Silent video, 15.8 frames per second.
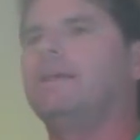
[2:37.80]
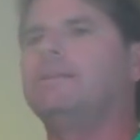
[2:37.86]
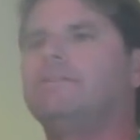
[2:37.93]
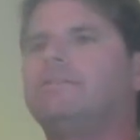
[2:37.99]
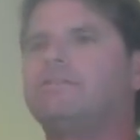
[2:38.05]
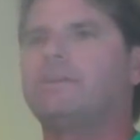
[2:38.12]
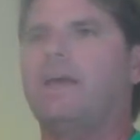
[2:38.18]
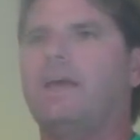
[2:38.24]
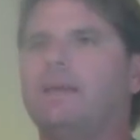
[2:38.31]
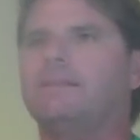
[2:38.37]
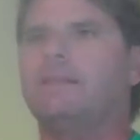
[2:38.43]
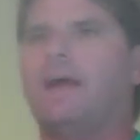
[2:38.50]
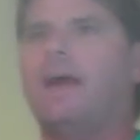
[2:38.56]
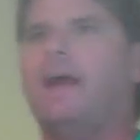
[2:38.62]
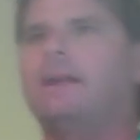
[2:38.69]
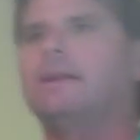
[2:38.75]
In, in saying
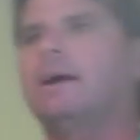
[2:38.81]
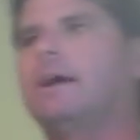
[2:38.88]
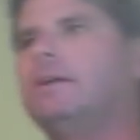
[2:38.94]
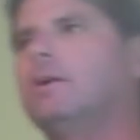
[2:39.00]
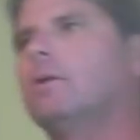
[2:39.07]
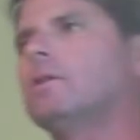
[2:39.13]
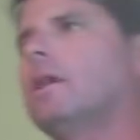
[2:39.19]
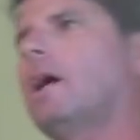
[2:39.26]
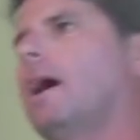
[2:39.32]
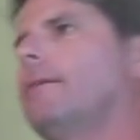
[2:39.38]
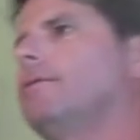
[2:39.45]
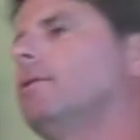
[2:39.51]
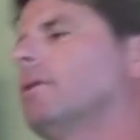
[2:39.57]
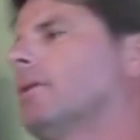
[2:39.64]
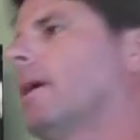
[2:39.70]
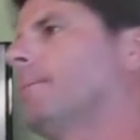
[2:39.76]
that, I know a lot
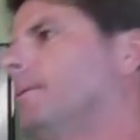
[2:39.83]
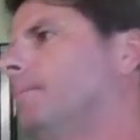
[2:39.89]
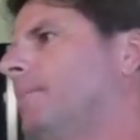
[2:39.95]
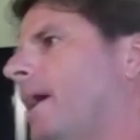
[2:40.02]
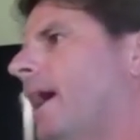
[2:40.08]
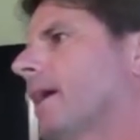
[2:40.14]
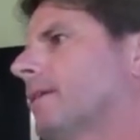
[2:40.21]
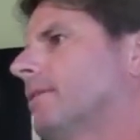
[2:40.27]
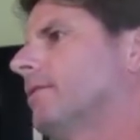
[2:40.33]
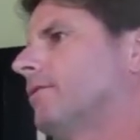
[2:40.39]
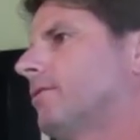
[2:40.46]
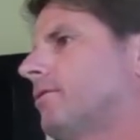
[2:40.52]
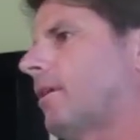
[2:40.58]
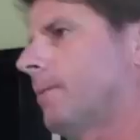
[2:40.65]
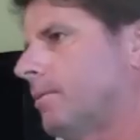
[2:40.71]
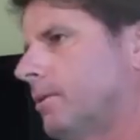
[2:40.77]
of you are coming back this
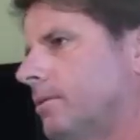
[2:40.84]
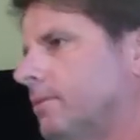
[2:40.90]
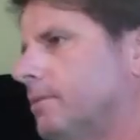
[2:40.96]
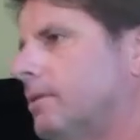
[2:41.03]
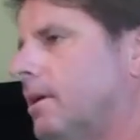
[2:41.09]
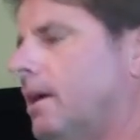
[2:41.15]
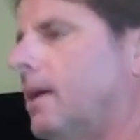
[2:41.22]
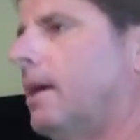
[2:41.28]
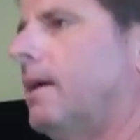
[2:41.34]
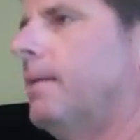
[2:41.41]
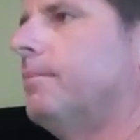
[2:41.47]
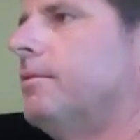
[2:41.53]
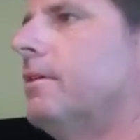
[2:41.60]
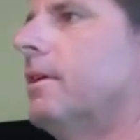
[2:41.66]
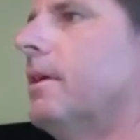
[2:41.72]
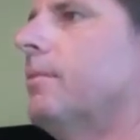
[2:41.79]
summer
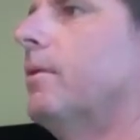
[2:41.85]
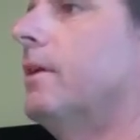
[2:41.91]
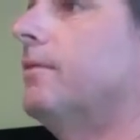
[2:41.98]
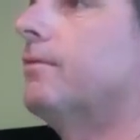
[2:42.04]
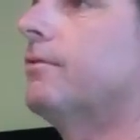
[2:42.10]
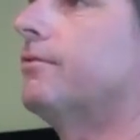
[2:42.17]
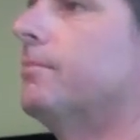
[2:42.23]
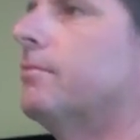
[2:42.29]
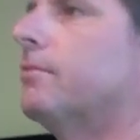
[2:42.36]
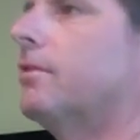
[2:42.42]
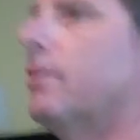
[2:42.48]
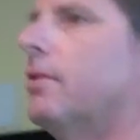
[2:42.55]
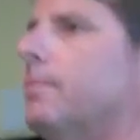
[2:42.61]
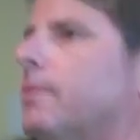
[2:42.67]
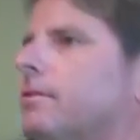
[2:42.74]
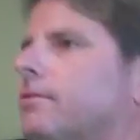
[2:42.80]
um, to get ready for some
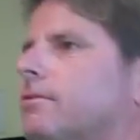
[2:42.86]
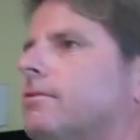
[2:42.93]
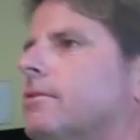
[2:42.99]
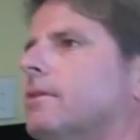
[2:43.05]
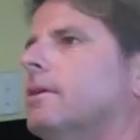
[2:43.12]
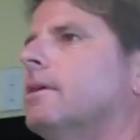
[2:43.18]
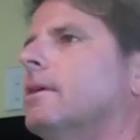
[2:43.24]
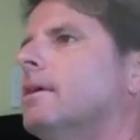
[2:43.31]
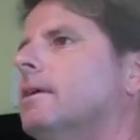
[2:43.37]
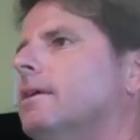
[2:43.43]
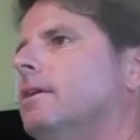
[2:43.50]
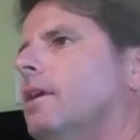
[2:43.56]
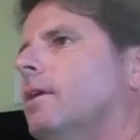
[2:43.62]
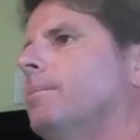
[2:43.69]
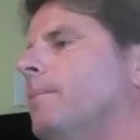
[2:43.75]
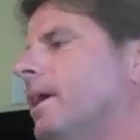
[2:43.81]
tournaments.
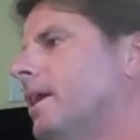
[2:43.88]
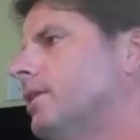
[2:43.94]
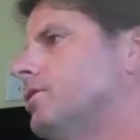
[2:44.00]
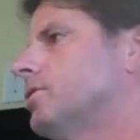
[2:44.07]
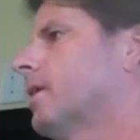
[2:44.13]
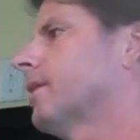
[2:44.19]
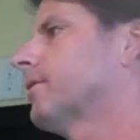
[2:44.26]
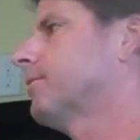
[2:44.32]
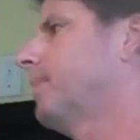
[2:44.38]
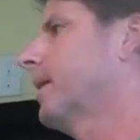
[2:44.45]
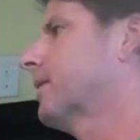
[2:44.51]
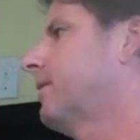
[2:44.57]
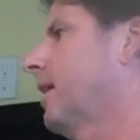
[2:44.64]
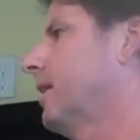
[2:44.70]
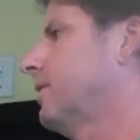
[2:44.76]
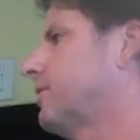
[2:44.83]
You know, manage your
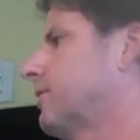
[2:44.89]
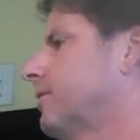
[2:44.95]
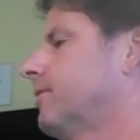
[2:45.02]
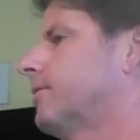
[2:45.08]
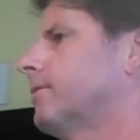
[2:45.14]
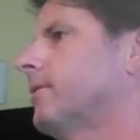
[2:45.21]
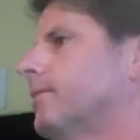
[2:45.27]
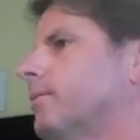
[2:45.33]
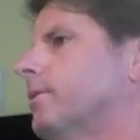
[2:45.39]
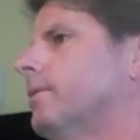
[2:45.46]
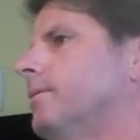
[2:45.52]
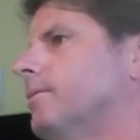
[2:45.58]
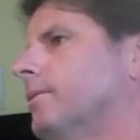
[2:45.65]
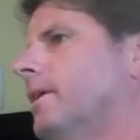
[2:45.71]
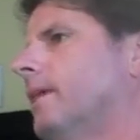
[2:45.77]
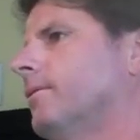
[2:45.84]
expectations. When,
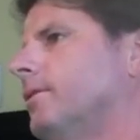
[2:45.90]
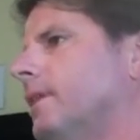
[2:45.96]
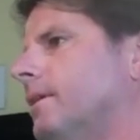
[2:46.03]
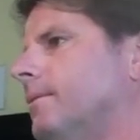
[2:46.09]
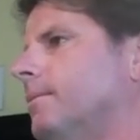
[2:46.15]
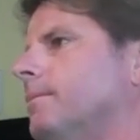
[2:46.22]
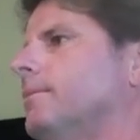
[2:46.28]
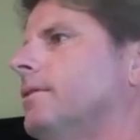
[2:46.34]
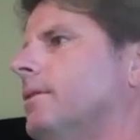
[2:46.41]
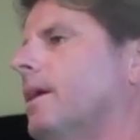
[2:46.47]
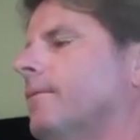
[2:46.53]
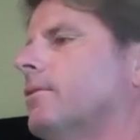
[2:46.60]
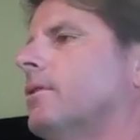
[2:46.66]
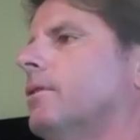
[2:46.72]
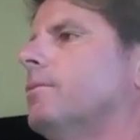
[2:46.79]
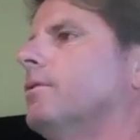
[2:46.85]
whenever you, you
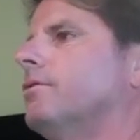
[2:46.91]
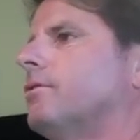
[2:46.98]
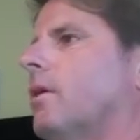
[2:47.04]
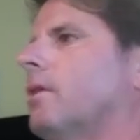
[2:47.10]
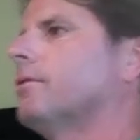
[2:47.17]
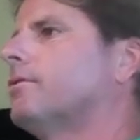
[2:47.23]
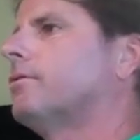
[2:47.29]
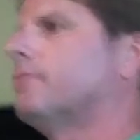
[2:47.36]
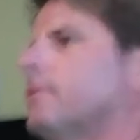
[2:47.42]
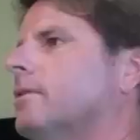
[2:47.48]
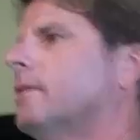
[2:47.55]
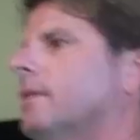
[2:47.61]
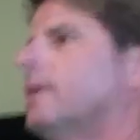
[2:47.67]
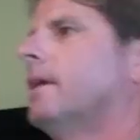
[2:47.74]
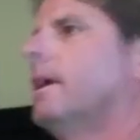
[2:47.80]
have good results